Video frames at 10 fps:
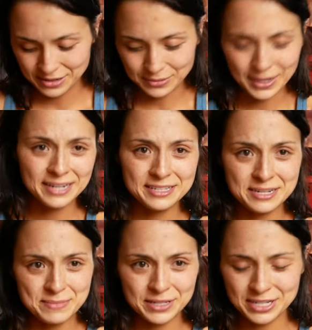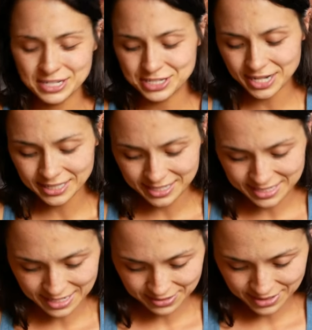Why is there milk in
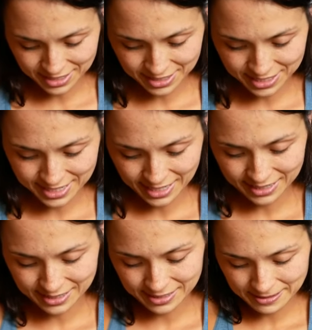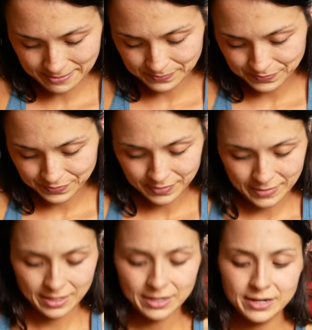jellies? I don't understand.
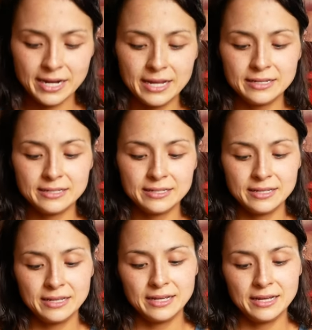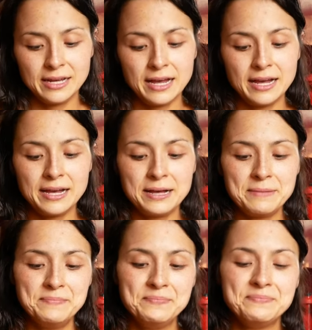All right.
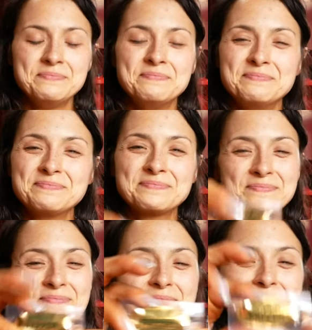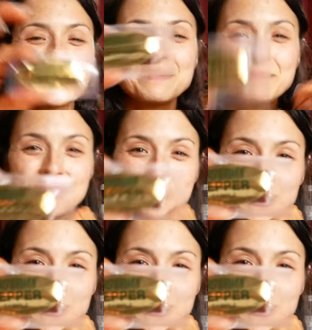Um, beef